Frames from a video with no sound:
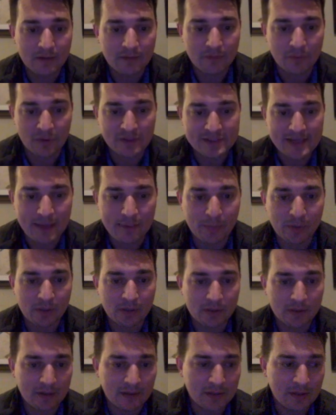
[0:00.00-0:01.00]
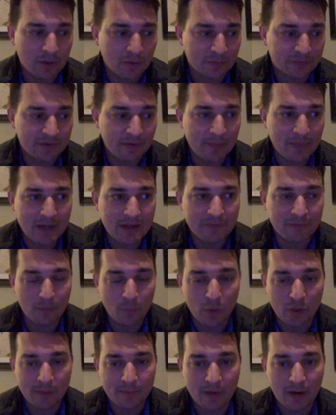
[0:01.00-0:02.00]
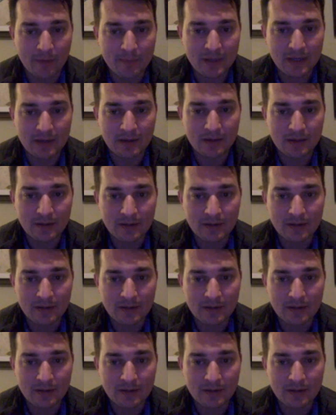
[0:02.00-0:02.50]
For example, somebody from one department